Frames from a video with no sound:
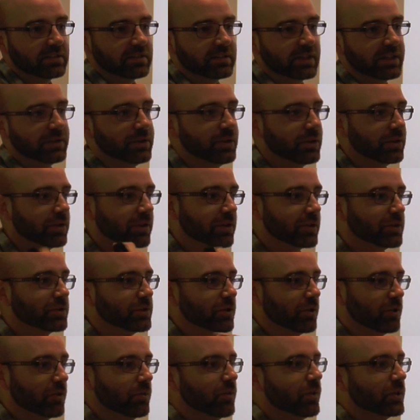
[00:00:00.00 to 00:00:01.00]
then you can
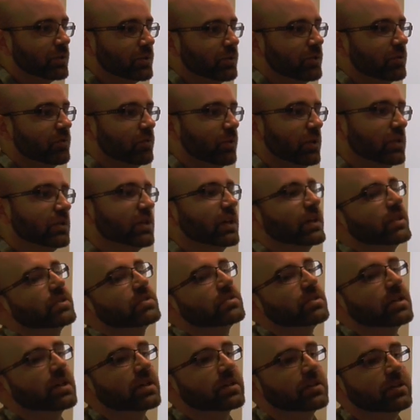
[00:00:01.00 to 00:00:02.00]
control what sort of world I
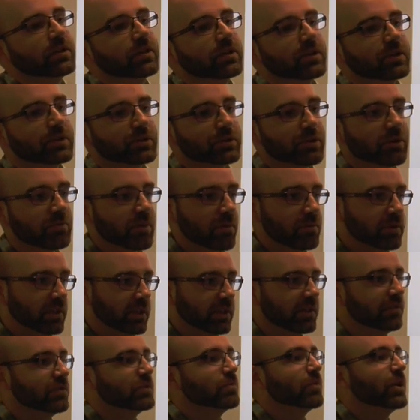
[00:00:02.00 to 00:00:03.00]
construct. You can control my
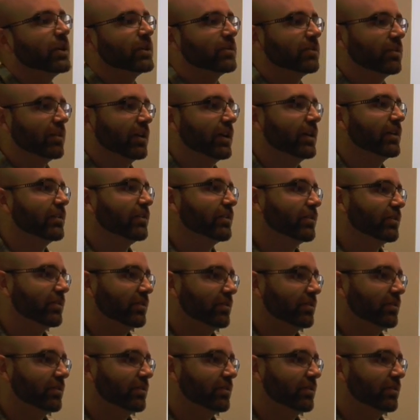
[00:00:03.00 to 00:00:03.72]
beliefs, my desires,